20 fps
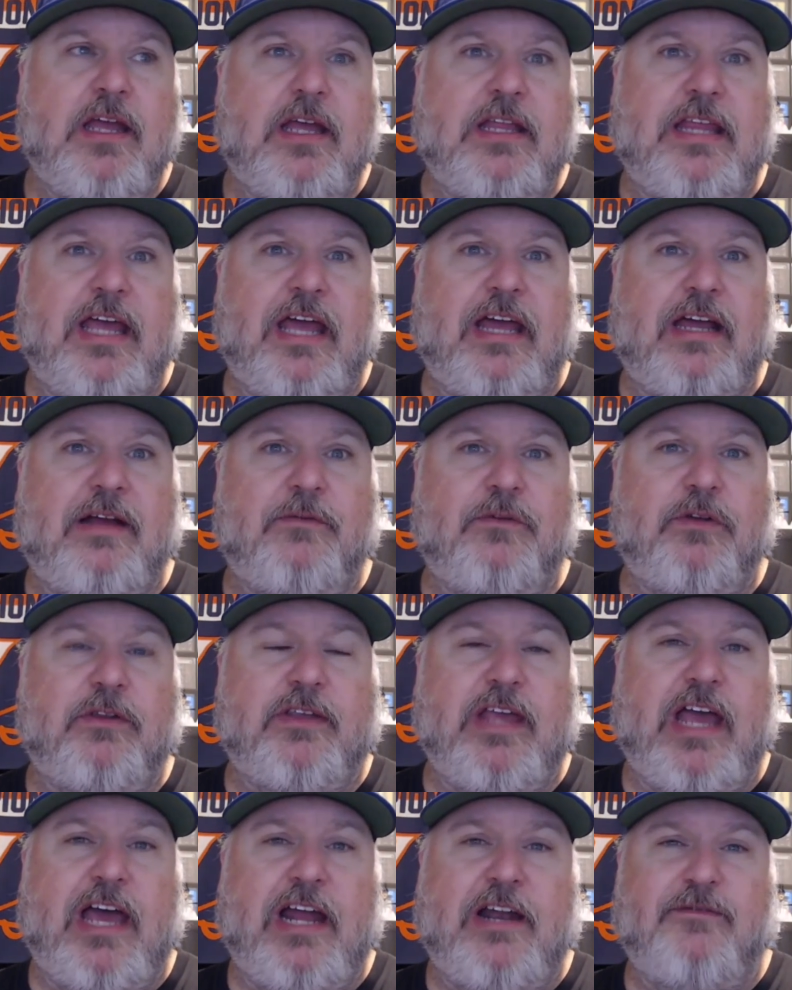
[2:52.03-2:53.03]
That was
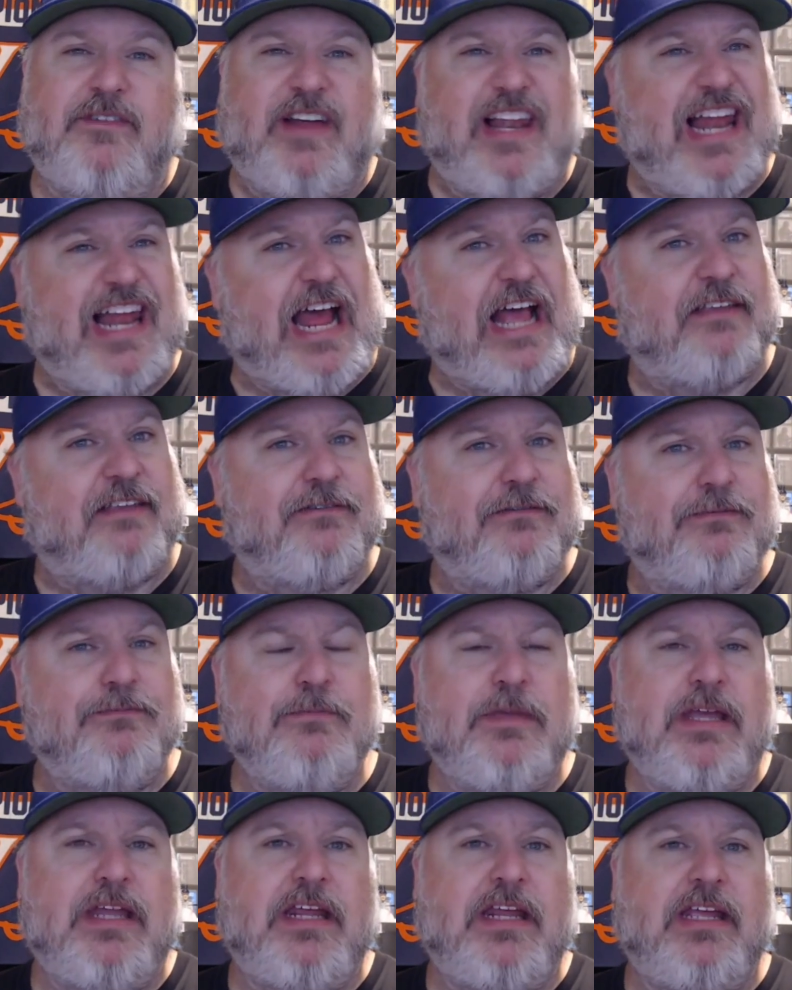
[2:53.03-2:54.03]
kind of a last
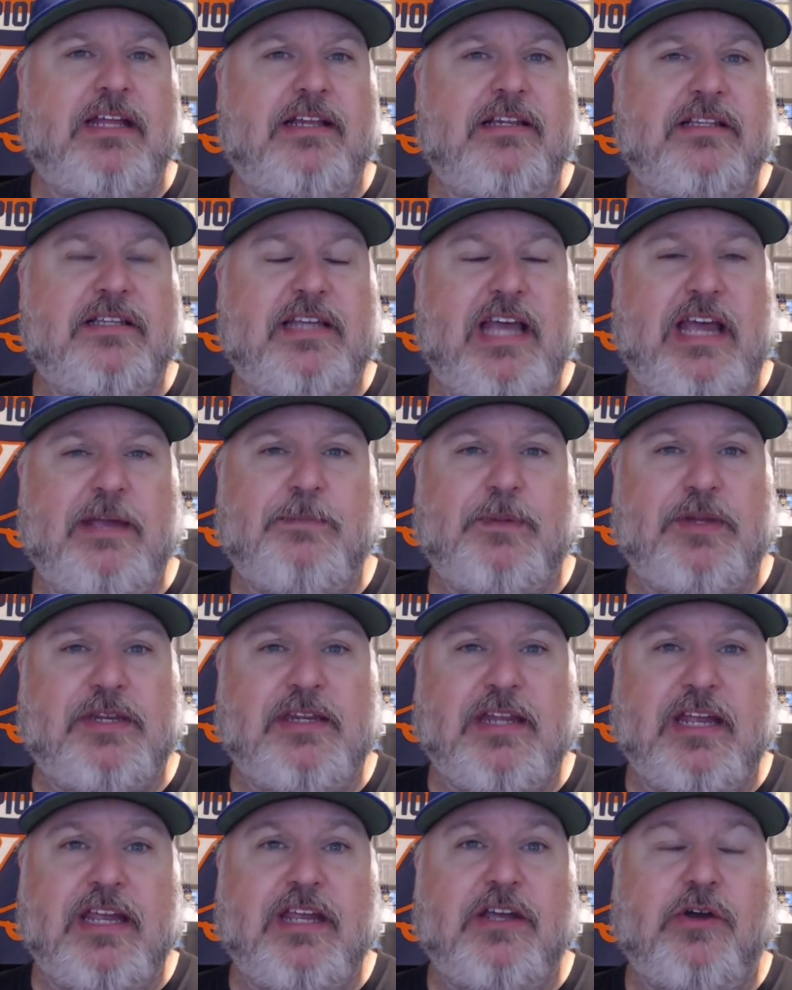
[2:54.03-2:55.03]
minute type of
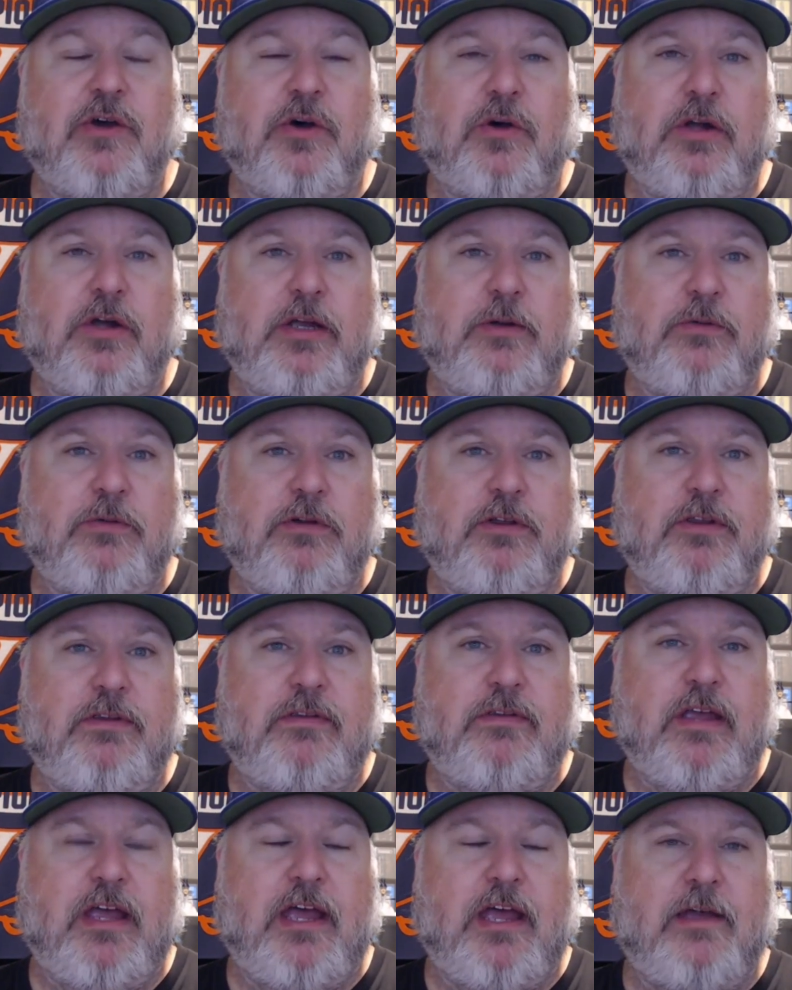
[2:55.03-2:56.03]
deal. It
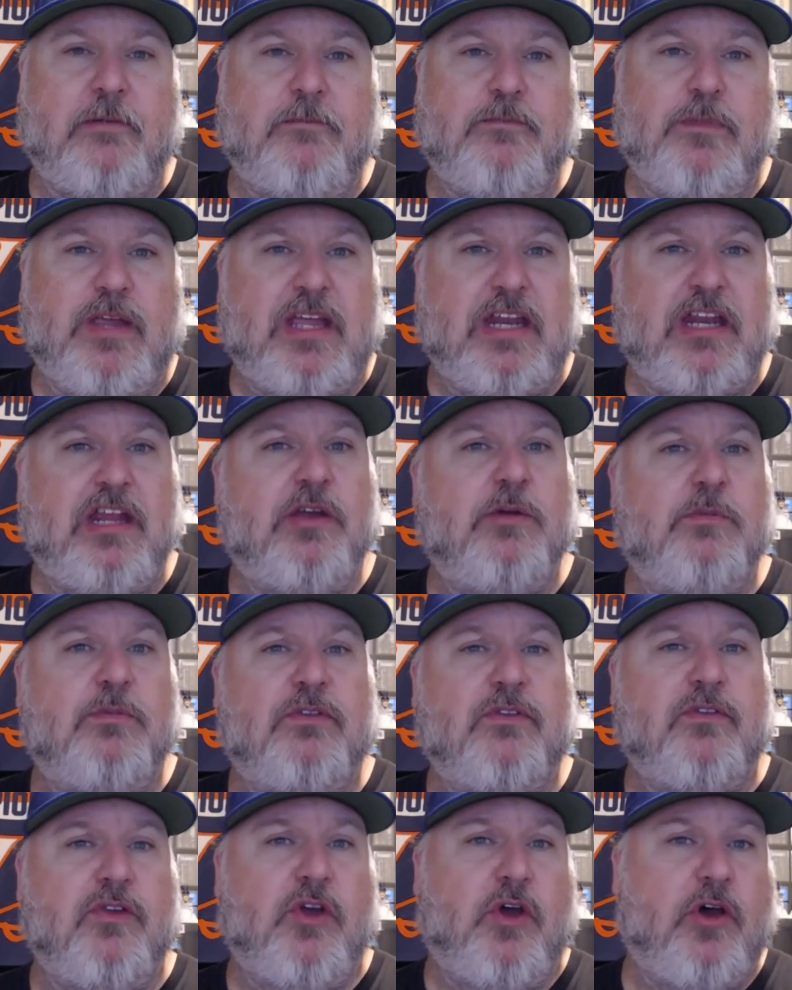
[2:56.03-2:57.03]
was me and him
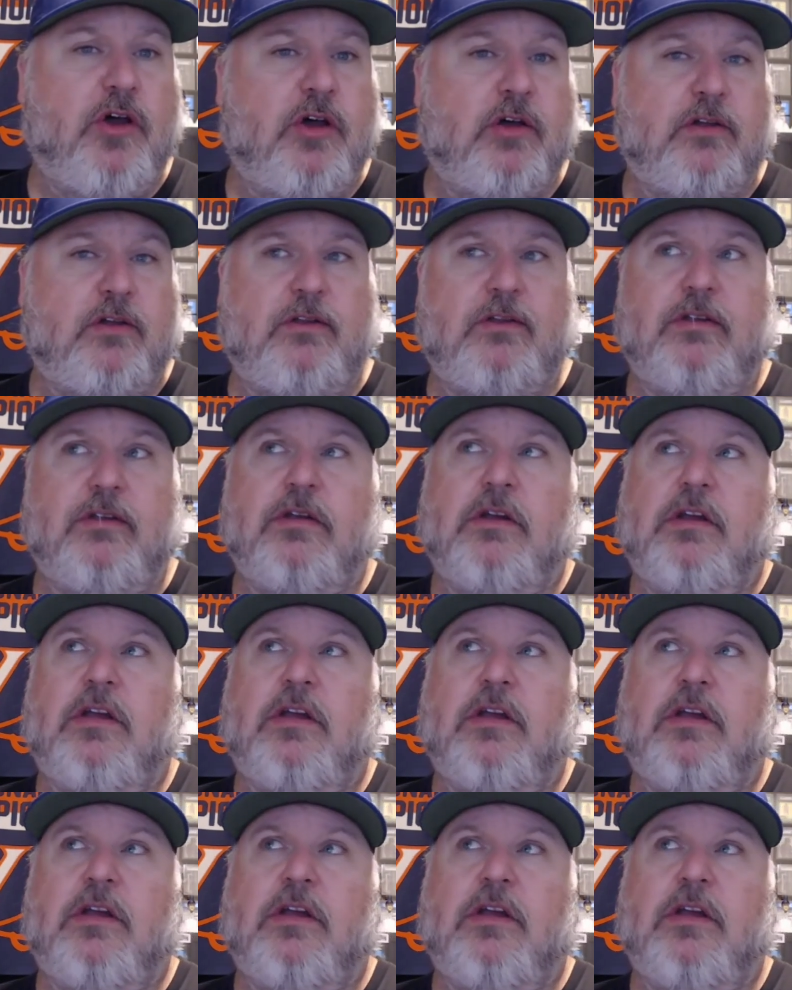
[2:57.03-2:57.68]
talked